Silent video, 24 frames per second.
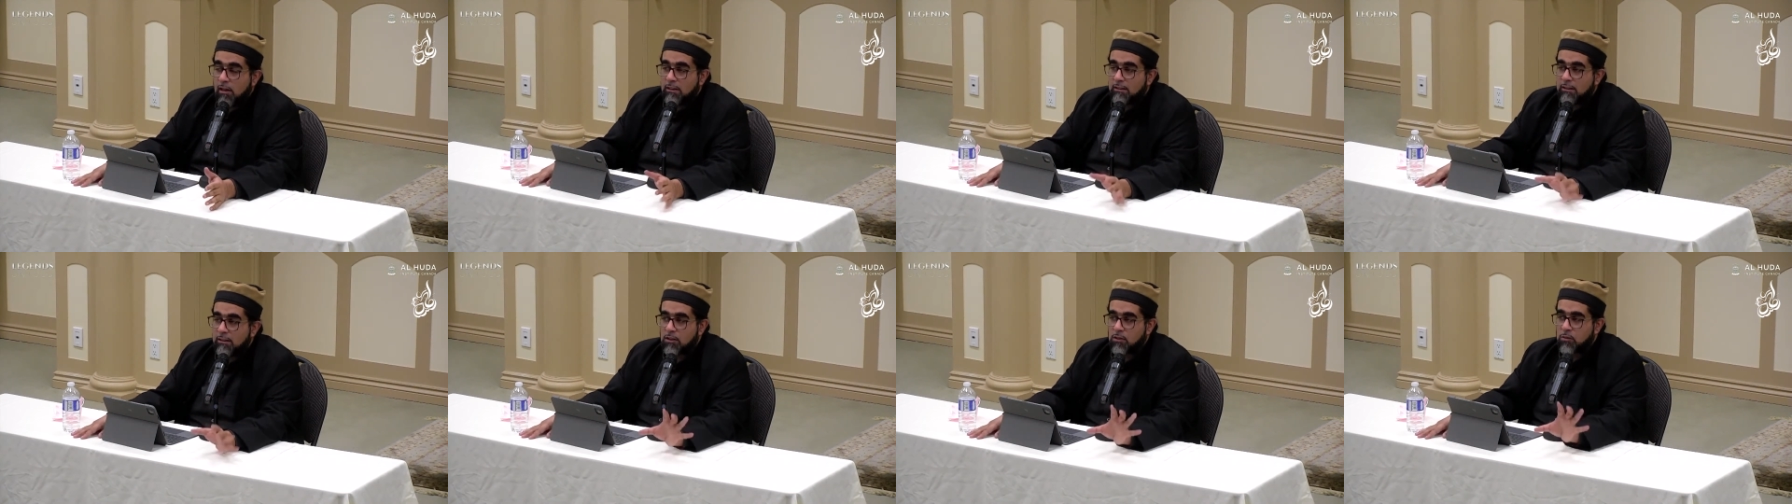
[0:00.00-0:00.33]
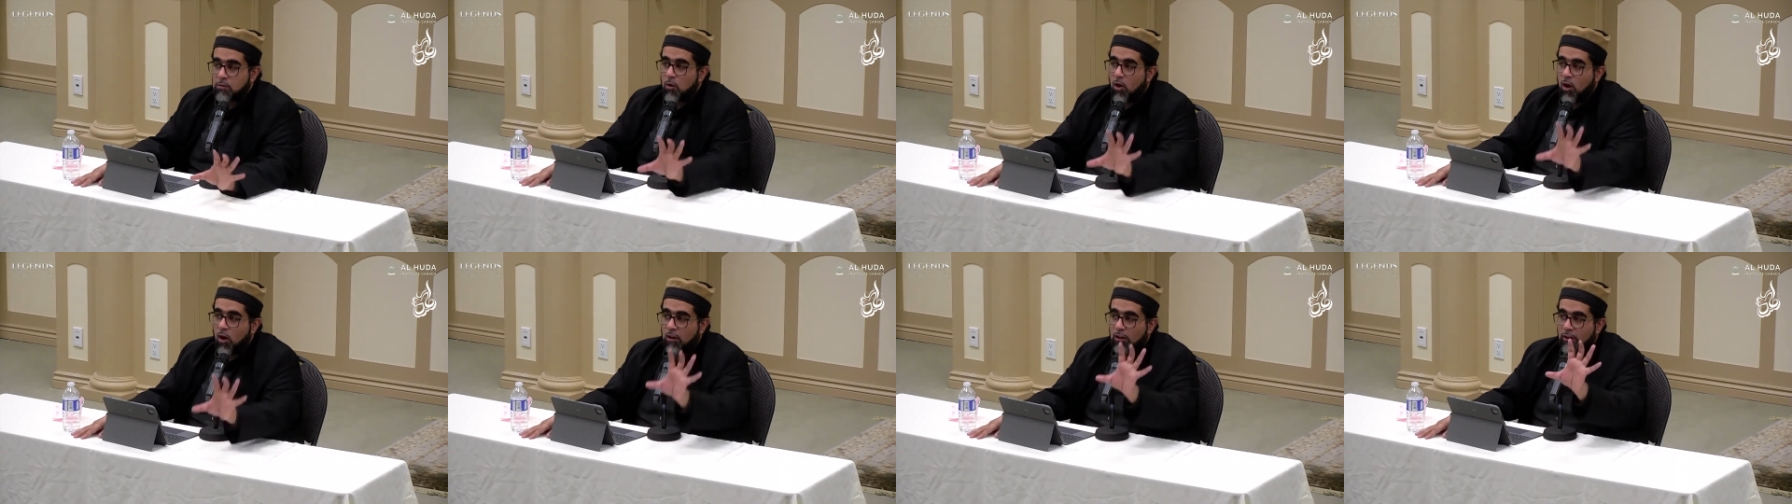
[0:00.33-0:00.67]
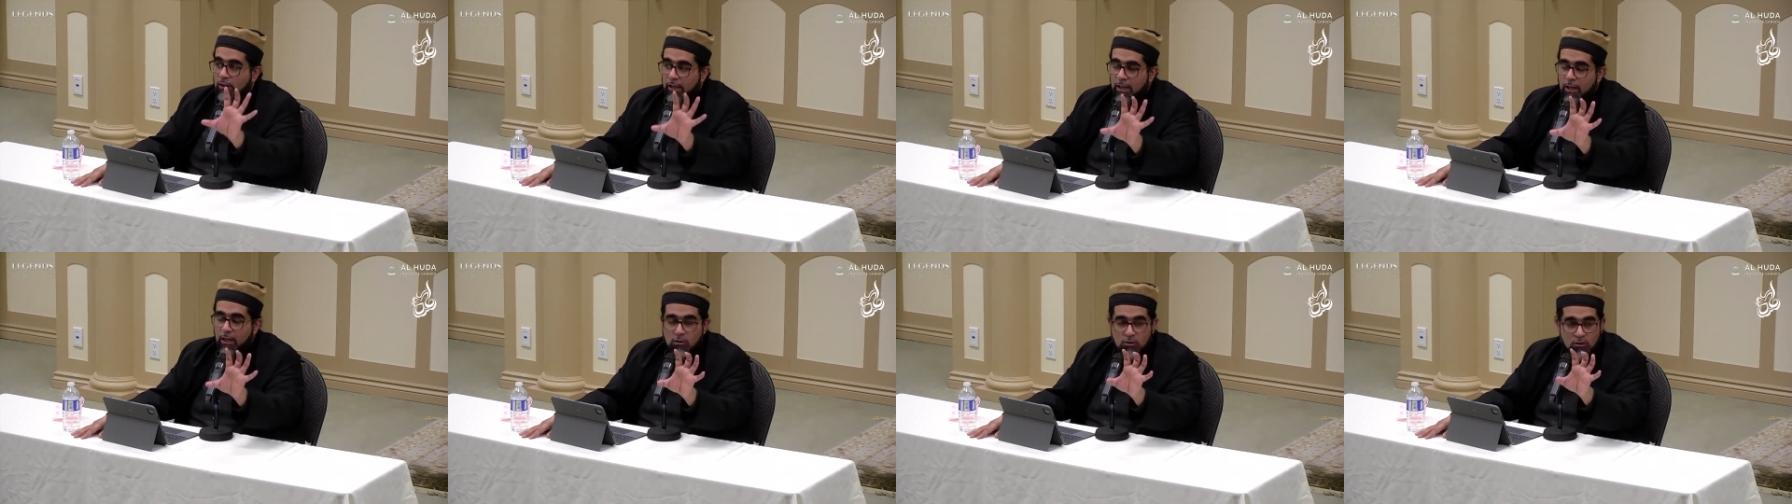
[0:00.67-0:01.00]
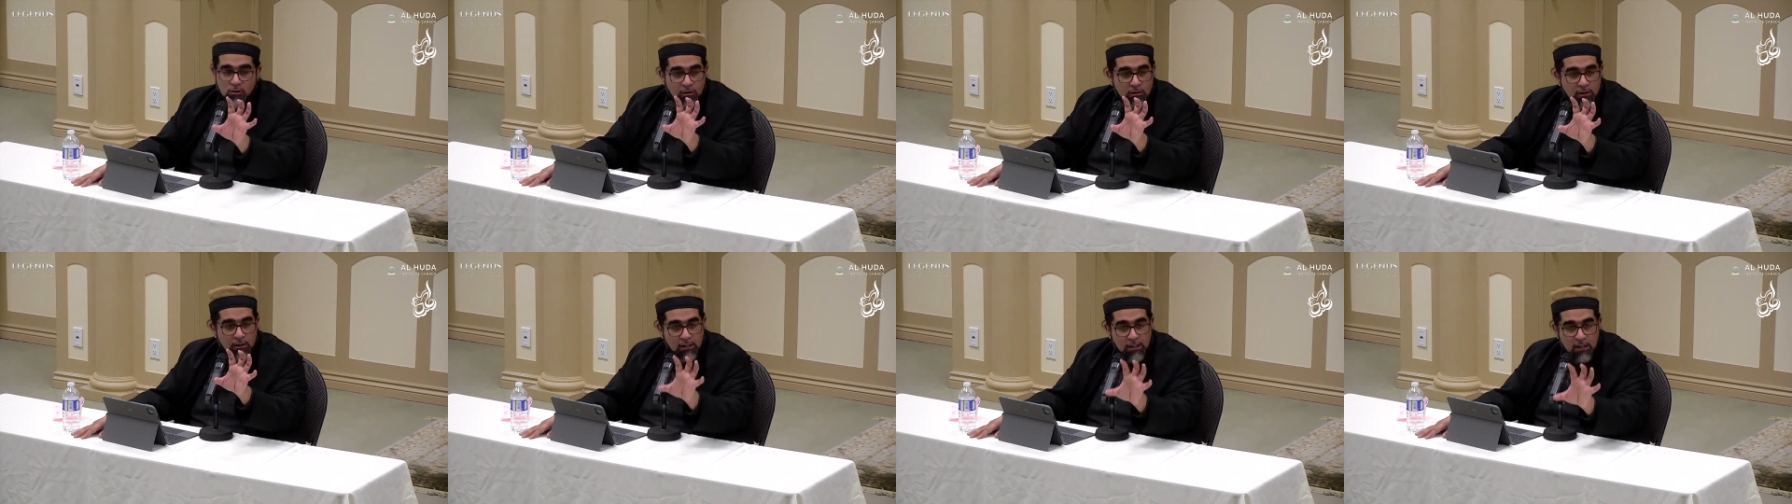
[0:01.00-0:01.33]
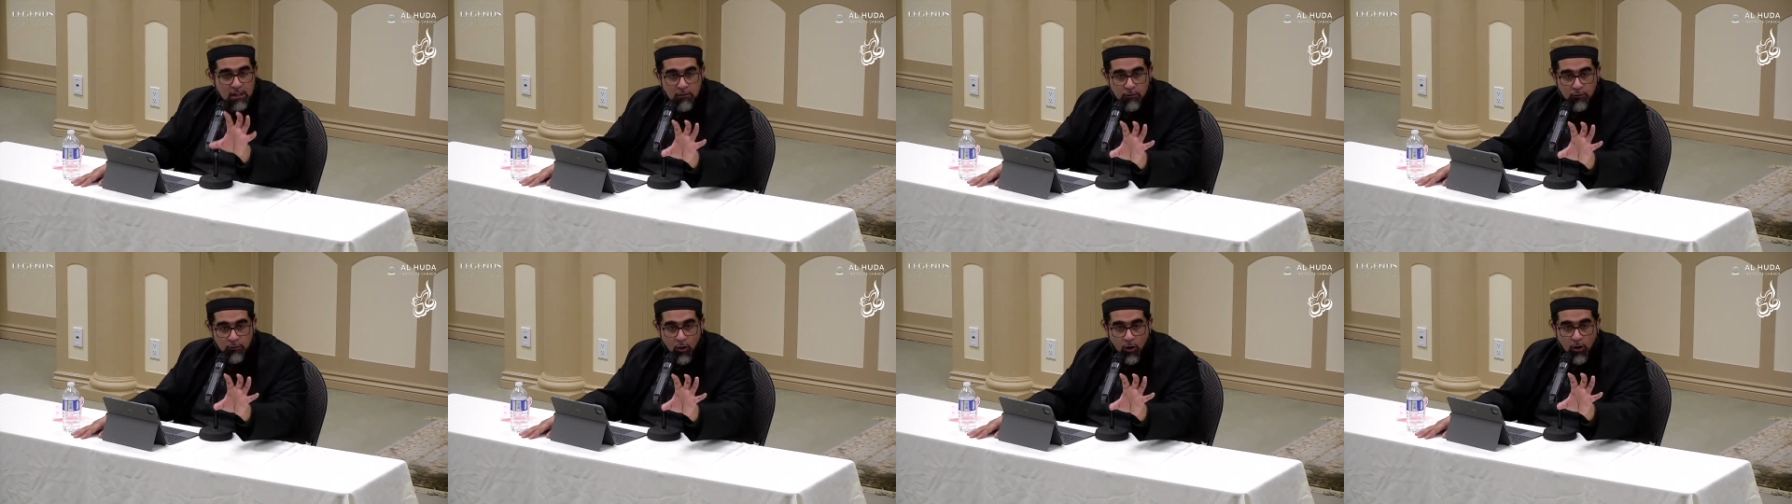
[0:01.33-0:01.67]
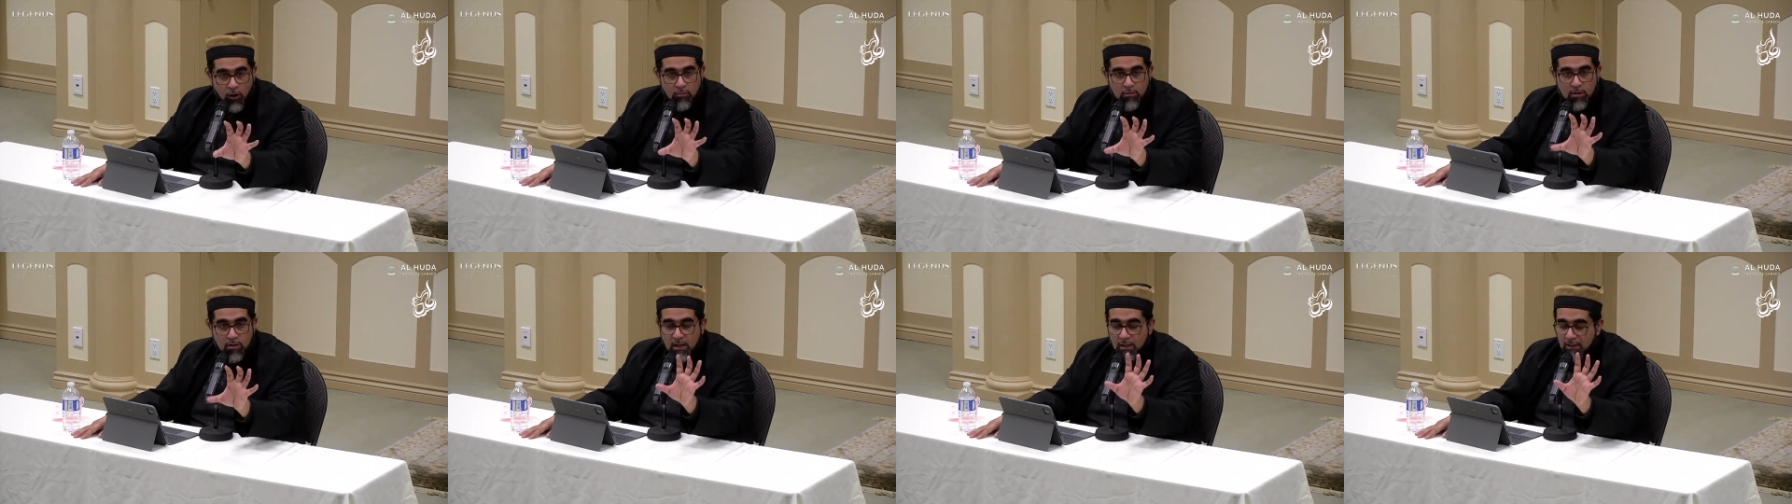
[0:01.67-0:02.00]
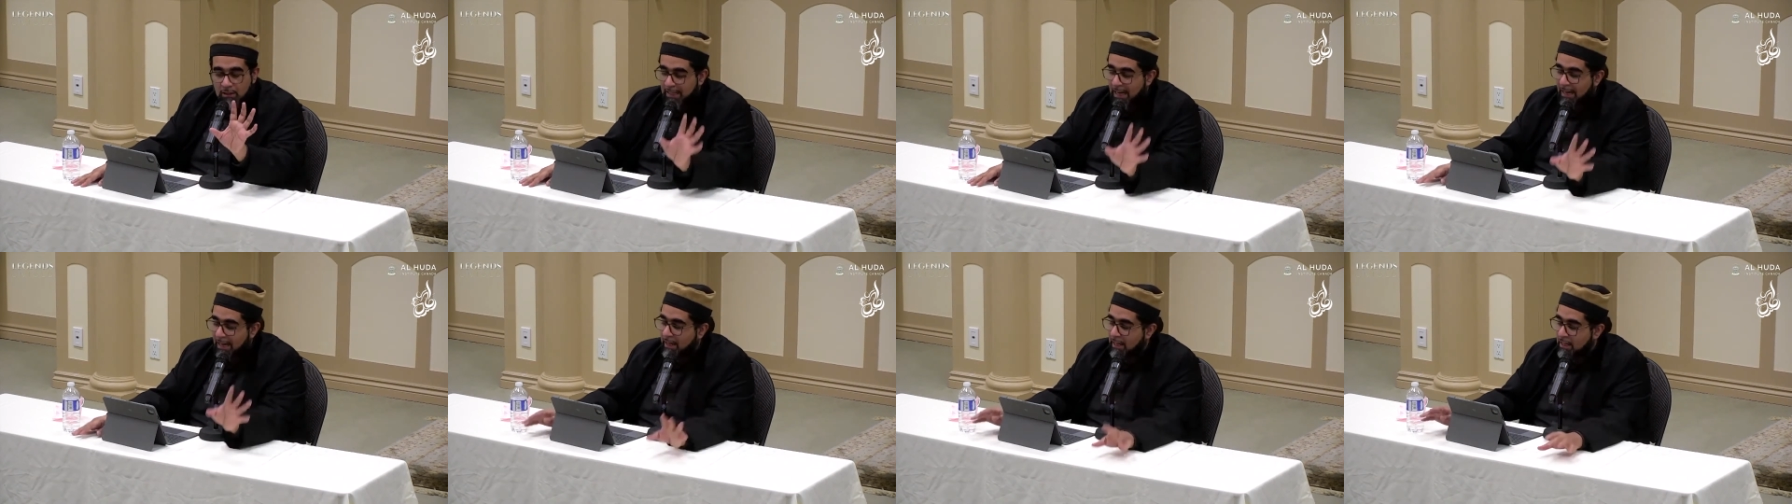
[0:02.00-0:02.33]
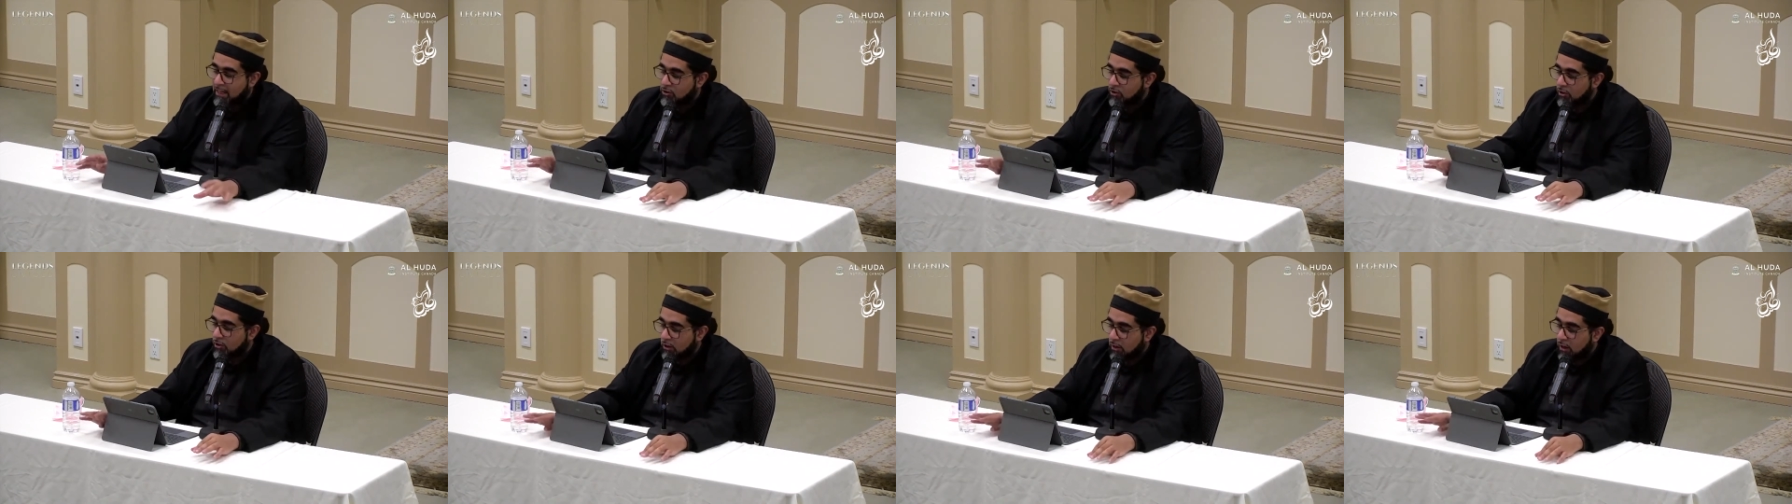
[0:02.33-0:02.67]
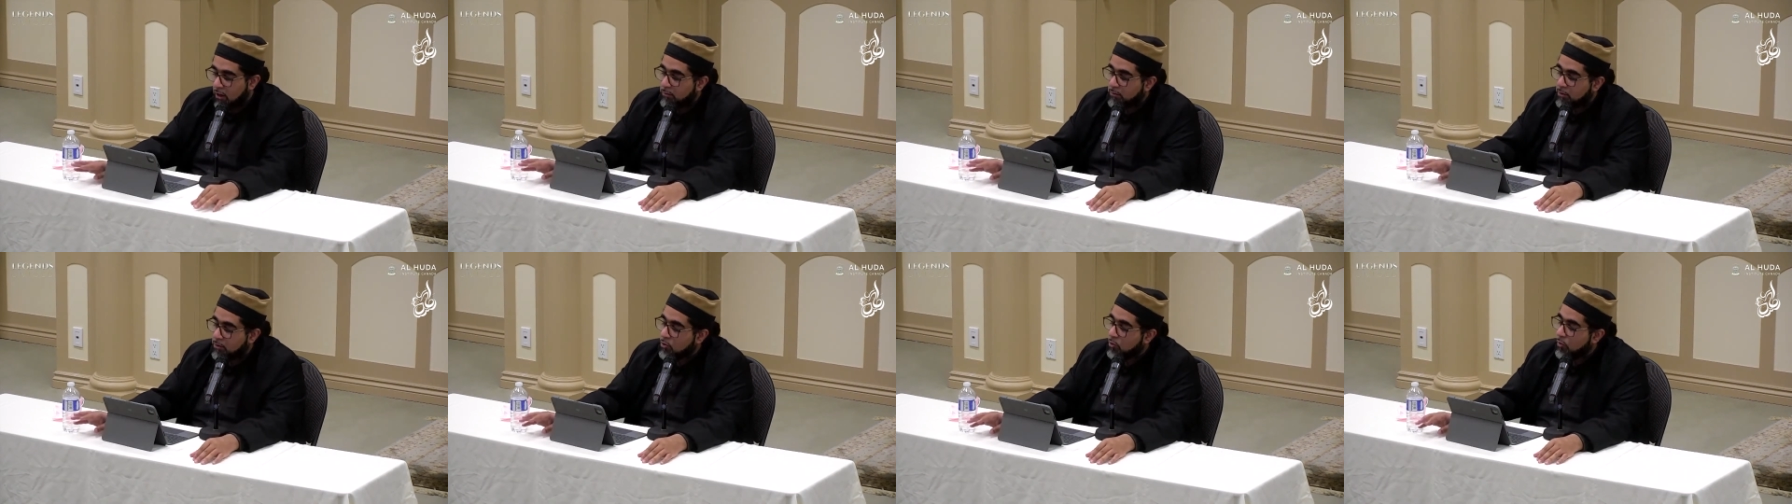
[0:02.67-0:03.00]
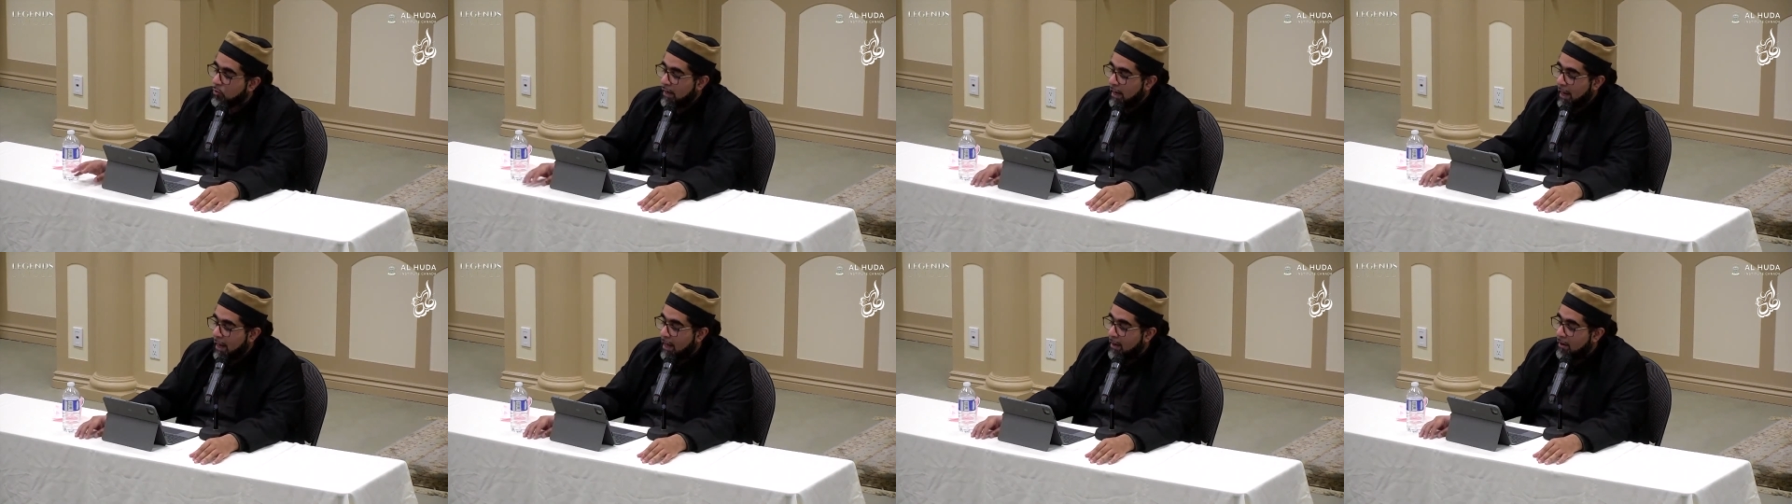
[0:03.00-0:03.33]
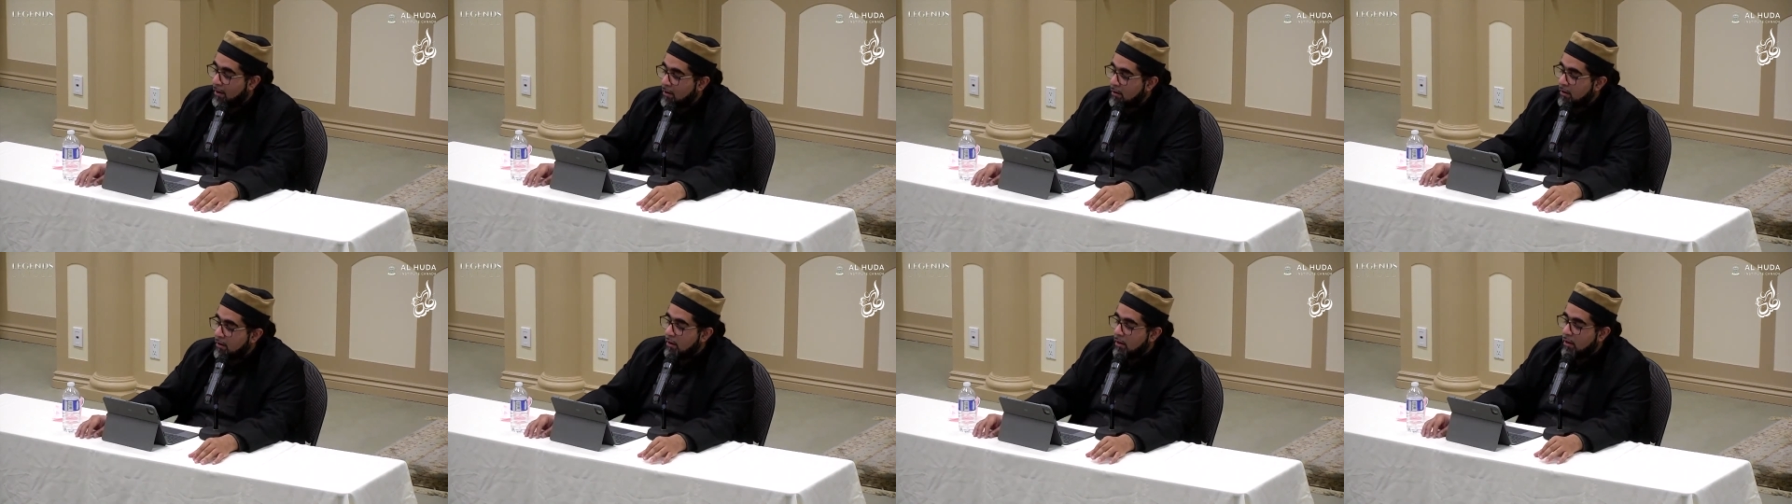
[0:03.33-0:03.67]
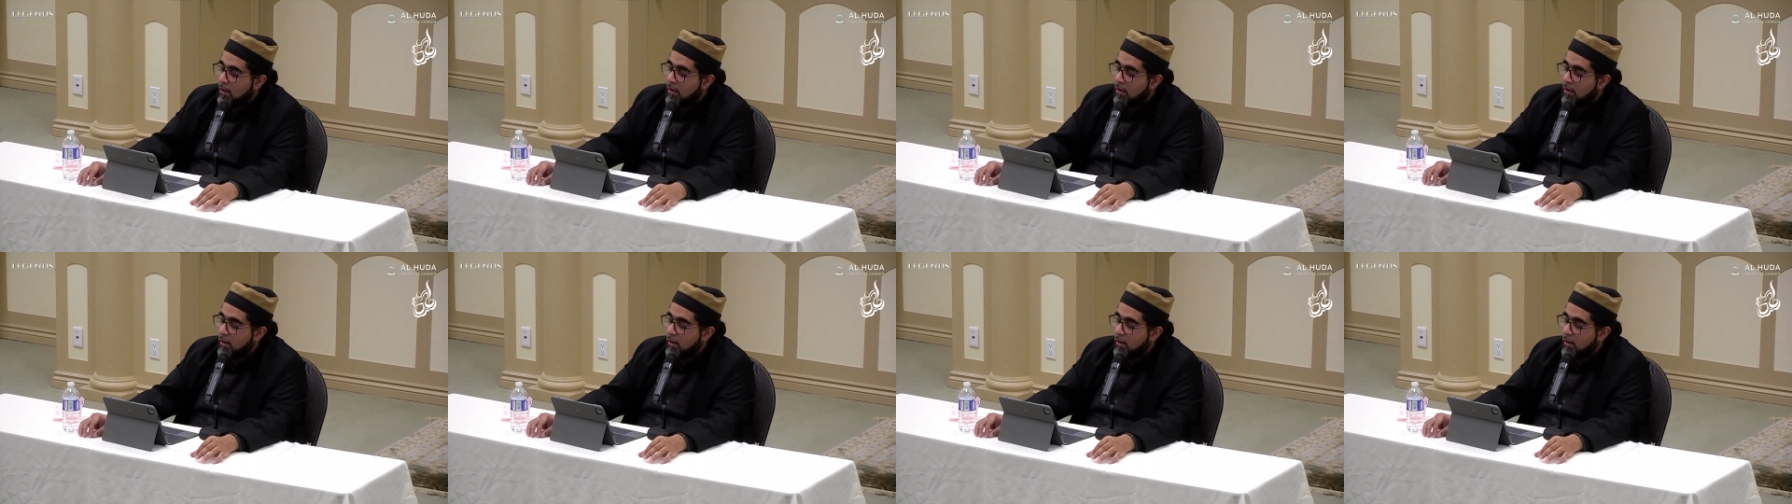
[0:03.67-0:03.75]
the small nation that he formed, that nation comes to an end.